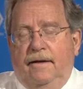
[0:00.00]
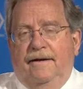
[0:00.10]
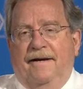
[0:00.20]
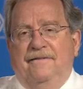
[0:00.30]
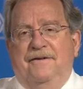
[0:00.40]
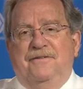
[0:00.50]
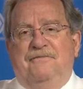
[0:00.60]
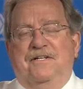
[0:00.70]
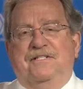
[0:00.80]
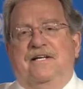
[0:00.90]
And those
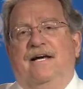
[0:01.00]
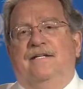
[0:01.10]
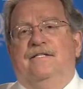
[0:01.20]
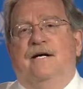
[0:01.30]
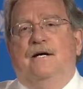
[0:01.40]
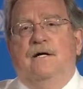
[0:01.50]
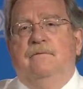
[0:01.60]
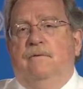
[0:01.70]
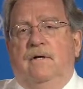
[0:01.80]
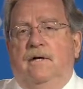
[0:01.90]
fish tanks
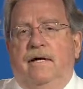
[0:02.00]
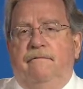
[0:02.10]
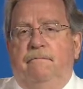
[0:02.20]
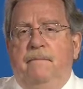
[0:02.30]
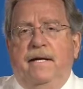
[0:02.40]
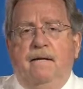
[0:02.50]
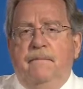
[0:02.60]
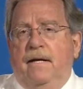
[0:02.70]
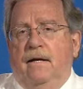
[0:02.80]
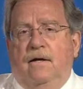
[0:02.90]
have many,
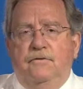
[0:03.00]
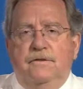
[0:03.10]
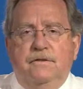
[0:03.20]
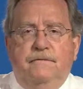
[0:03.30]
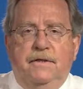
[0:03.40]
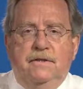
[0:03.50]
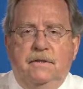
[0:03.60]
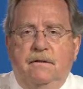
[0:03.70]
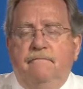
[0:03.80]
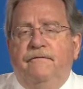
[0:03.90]
many hundreds of these
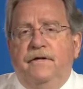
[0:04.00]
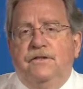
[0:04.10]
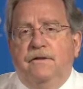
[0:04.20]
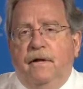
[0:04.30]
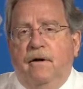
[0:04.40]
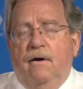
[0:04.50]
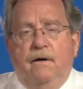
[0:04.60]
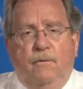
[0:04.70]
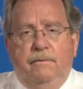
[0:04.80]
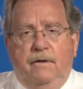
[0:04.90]
fish there.
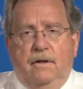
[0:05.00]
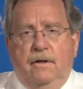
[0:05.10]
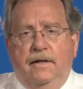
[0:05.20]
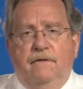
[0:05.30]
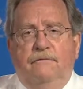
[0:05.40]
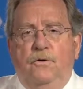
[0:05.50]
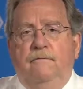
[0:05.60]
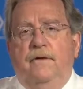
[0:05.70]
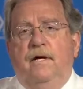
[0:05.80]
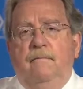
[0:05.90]
We collect a few
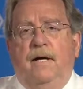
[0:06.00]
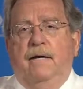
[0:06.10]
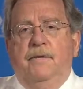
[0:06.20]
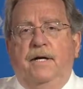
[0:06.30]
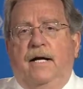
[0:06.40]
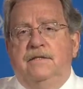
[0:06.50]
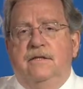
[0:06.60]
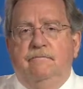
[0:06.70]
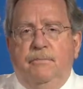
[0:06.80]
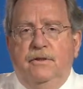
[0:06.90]
of them, immunize
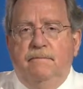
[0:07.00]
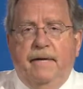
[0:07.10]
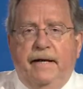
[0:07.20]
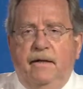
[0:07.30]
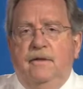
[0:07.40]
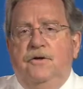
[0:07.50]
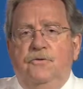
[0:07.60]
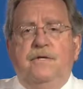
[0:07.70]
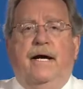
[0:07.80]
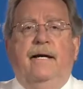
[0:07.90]
them, put them back in a
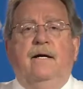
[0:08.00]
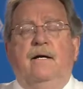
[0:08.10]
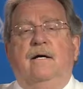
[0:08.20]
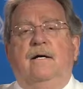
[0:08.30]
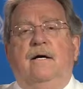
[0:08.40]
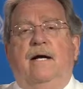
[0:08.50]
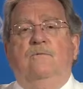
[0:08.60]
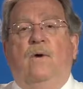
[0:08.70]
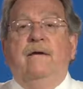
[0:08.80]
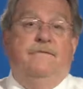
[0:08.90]
new tank,
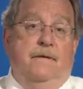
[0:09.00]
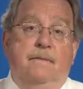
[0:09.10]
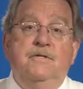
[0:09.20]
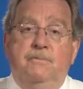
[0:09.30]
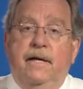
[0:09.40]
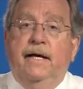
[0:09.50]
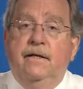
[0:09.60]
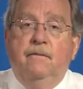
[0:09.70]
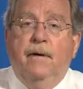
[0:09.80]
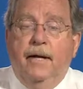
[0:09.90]
and wait for them to make
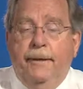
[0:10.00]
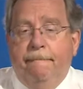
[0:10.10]
antibody.